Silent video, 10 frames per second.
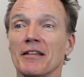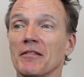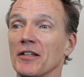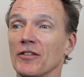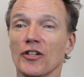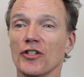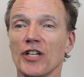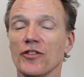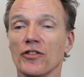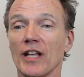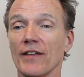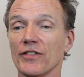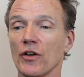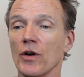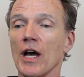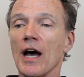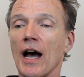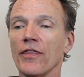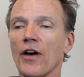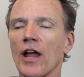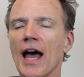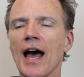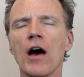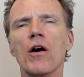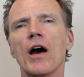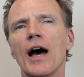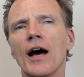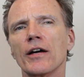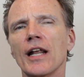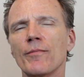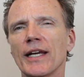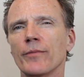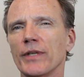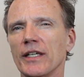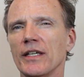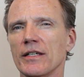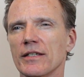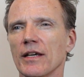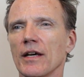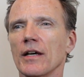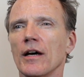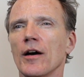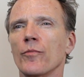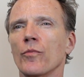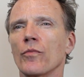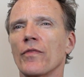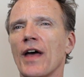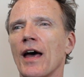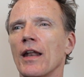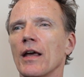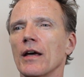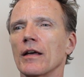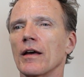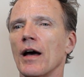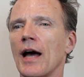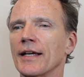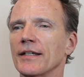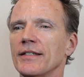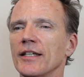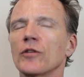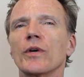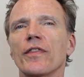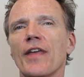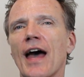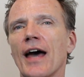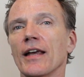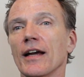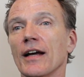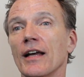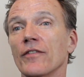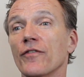and it could change your life. So I thought, how could I make a piece that I could deal with that kind of